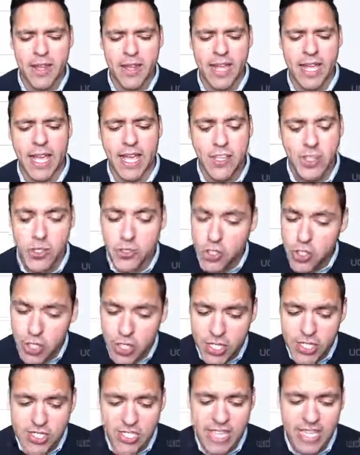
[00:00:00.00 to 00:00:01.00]
Okay, so as
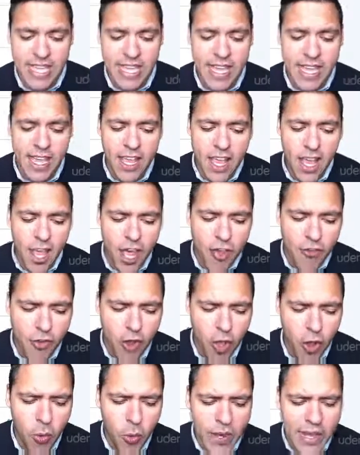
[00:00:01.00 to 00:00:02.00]
you can see here, I've
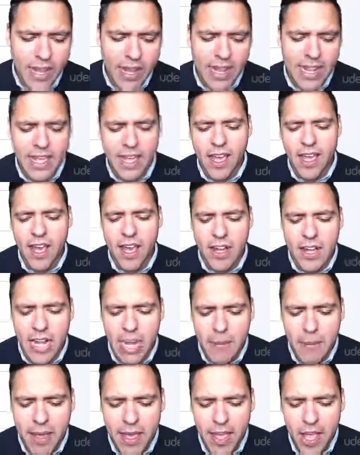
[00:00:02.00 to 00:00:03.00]
got a weekly card
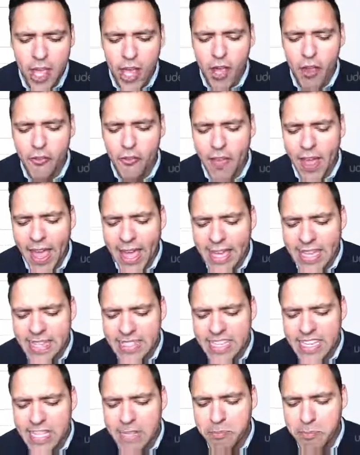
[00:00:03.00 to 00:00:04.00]
limit of
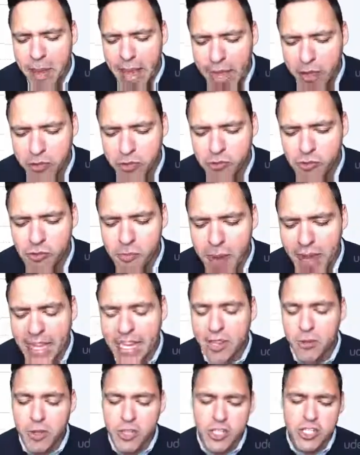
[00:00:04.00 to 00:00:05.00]
£18
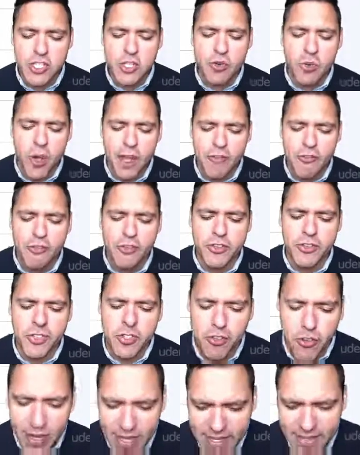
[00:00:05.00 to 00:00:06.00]
remaining, which is quite
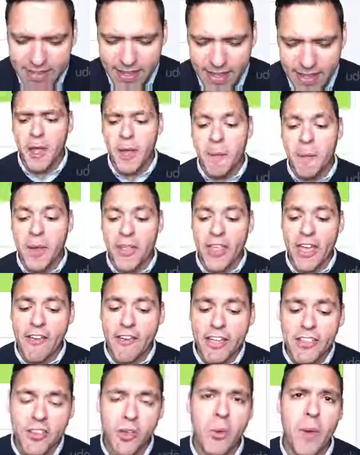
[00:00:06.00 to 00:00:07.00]
frustrating. But
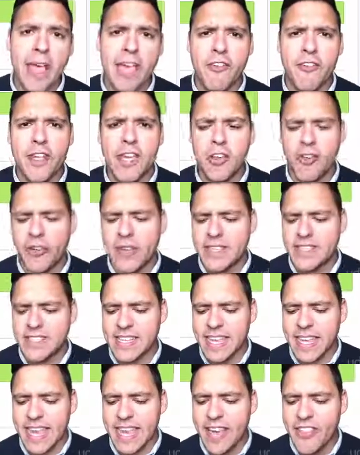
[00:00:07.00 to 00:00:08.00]
there is a way of
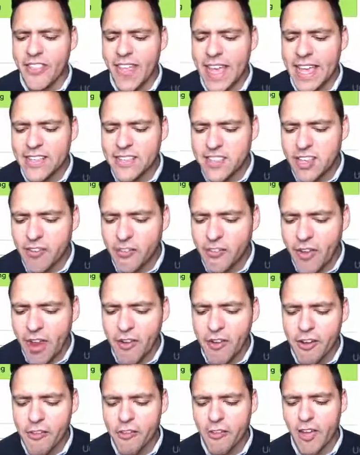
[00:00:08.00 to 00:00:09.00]
increasing it, and that is to
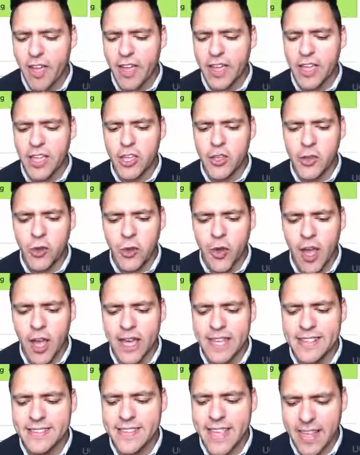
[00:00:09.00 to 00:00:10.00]
verify your
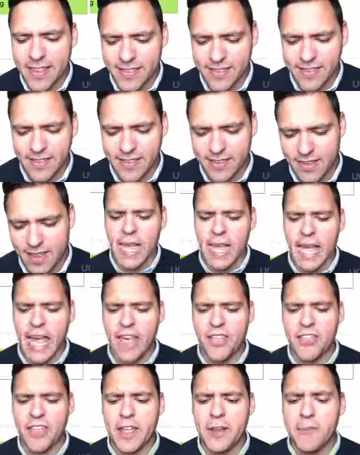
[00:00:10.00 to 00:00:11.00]
identity.
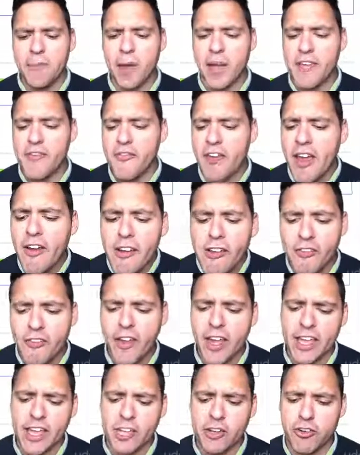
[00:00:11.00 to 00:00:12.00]
And then by
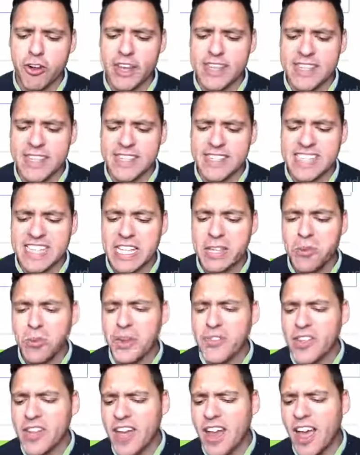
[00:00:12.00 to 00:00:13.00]
verifying your identity
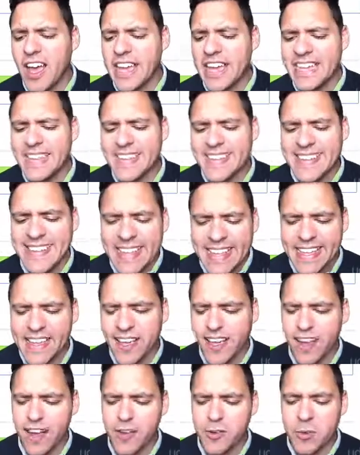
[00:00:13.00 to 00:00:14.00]
with an ID
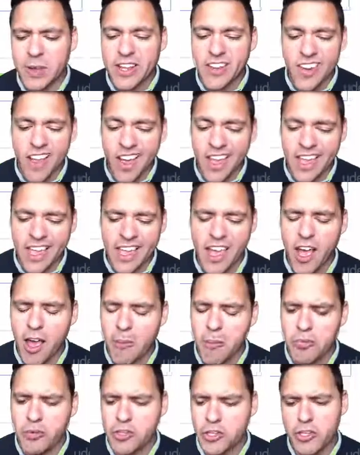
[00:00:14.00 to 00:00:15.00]
card, which I
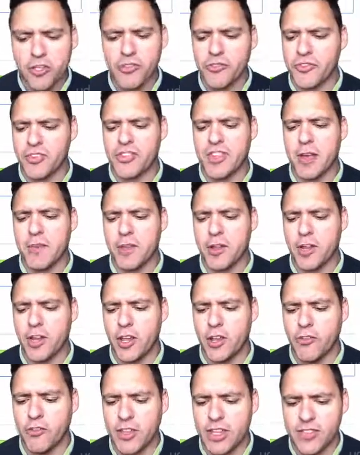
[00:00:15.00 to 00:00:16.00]
can't produce for some
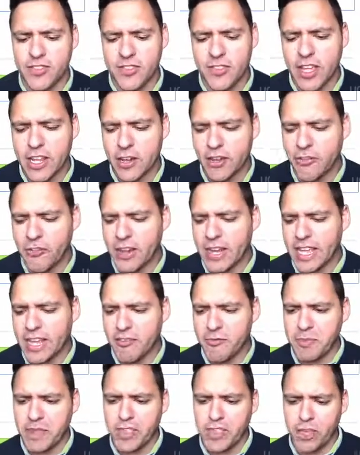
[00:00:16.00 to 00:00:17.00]
unknown reason, they don't really
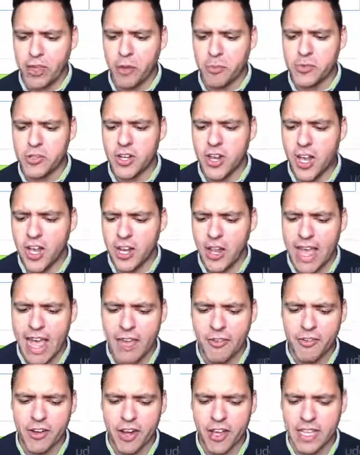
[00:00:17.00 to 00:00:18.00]
give me the option. I don't
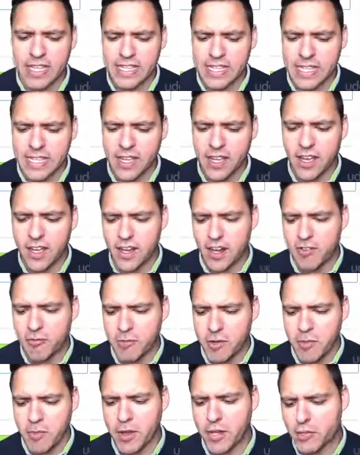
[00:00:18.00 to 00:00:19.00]
have an ID card.
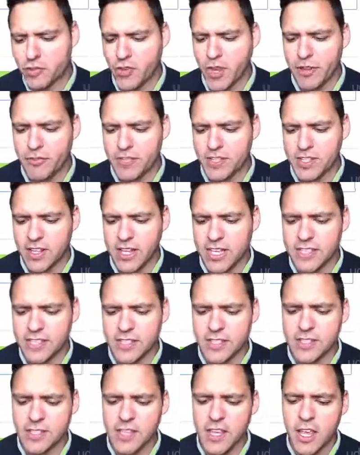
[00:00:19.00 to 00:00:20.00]
I've put my driver's
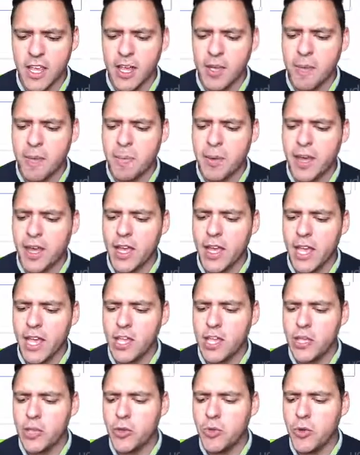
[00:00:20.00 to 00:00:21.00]
license, but
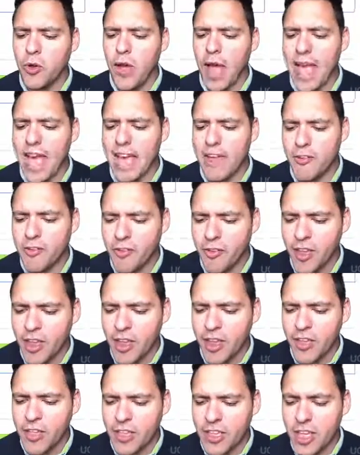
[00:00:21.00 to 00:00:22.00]
you will have
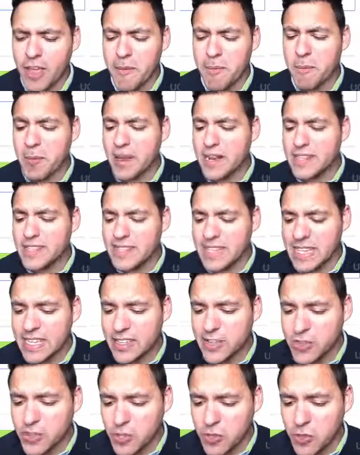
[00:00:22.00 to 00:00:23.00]
the
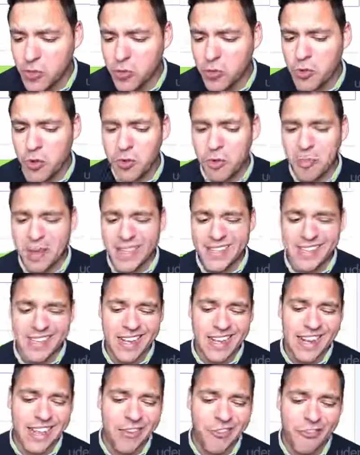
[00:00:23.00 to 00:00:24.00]
ability to
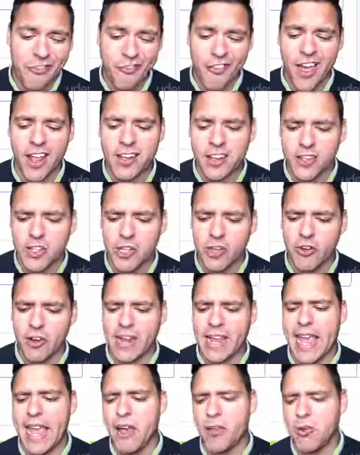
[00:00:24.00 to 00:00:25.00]
basically fund your
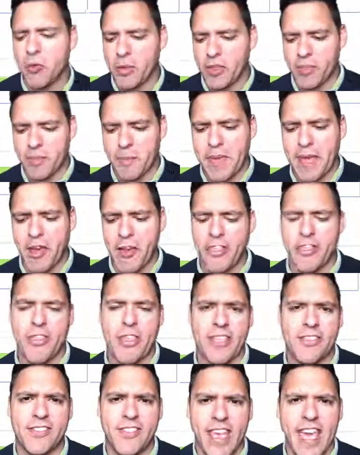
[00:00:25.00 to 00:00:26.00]
account with about
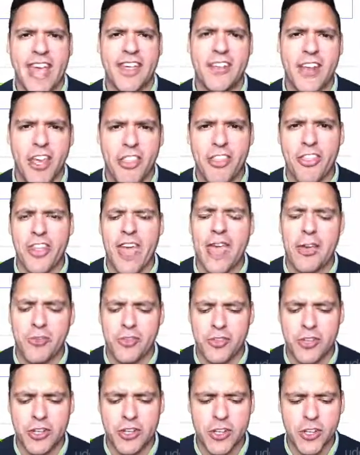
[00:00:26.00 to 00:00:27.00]

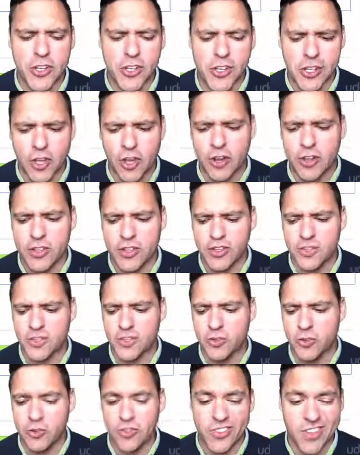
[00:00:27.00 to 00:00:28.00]

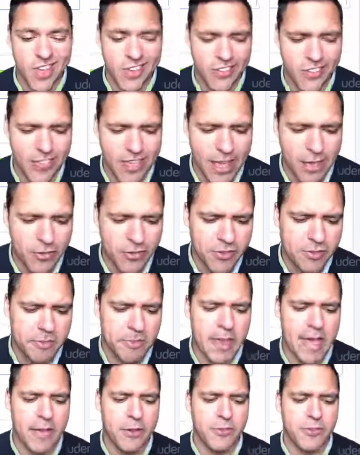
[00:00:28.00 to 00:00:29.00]
$10,000 or
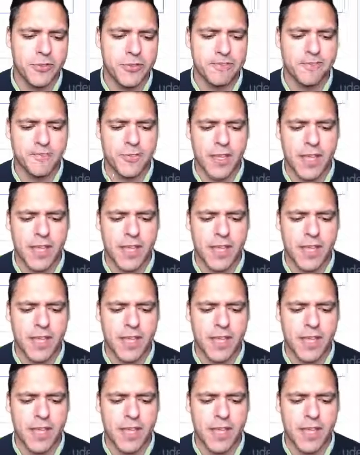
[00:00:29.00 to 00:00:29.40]
£9,000.